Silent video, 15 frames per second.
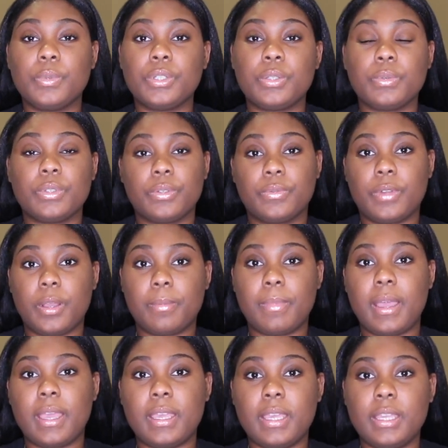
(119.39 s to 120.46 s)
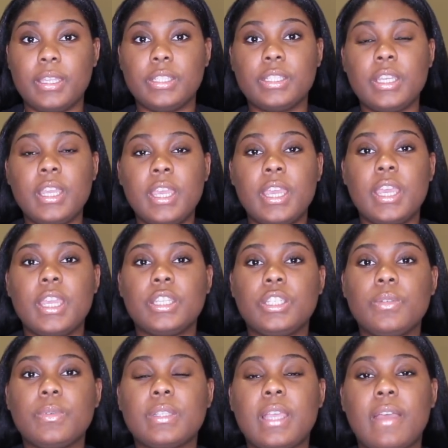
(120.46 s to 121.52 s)
when she was around my age, and
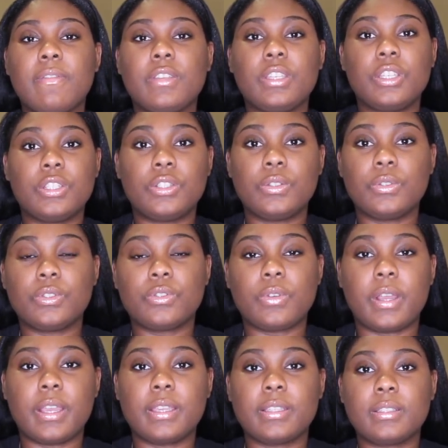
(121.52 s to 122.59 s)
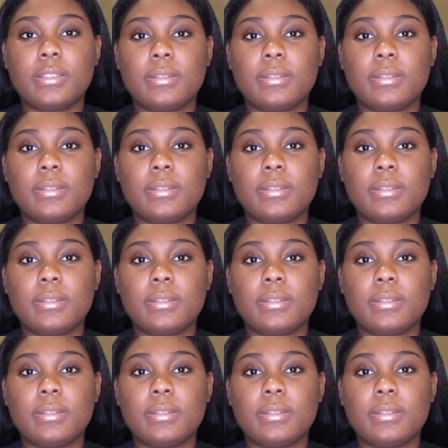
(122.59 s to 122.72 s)
she was having issues trying